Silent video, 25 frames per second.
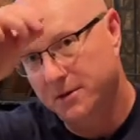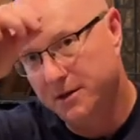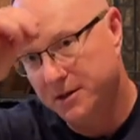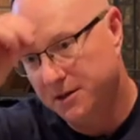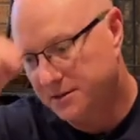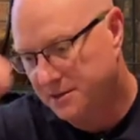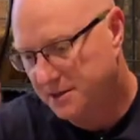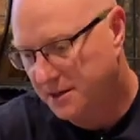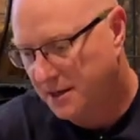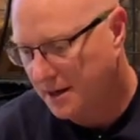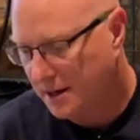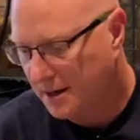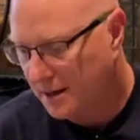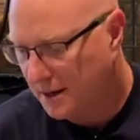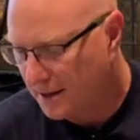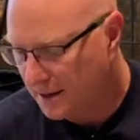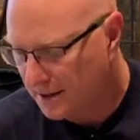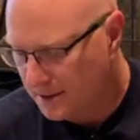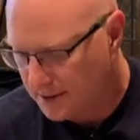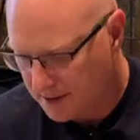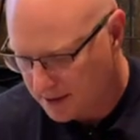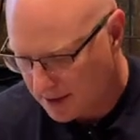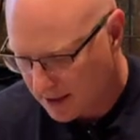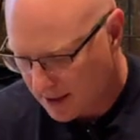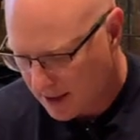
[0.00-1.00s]
these
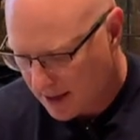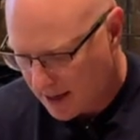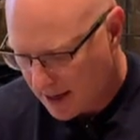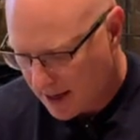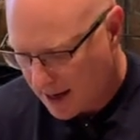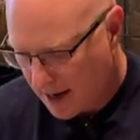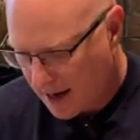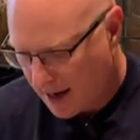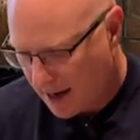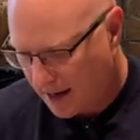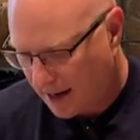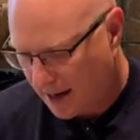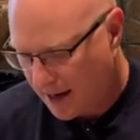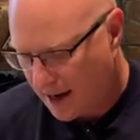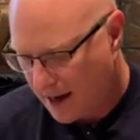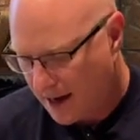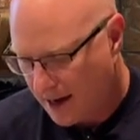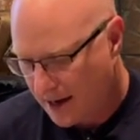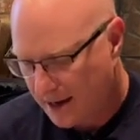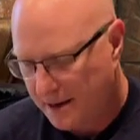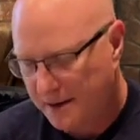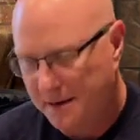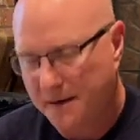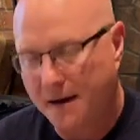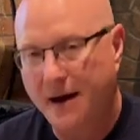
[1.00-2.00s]
guys. And again,